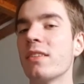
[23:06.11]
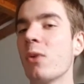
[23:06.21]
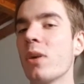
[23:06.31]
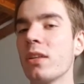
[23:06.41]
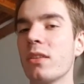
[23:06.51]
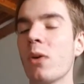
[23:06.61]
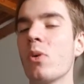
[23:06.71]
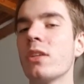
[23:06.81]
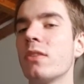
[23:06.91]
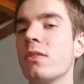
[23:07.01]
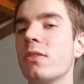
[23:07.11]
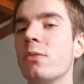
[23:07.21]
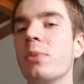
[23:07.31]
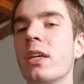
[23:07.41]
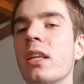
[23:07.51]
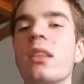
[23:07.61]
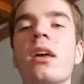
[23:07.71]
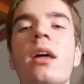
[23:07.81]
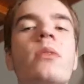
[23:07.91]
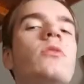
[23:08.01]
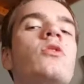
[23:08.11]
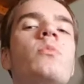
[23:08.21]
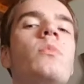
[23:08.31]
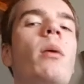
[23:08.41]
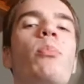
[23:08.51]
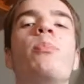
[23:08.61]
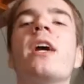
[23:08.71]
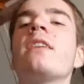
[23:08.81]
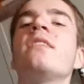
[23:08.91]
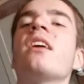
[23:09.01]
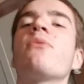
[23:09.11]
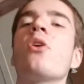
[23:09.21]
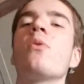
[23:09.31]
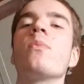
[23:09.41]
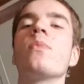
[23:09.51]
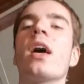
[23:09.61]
They wanted to be a bigger TFO,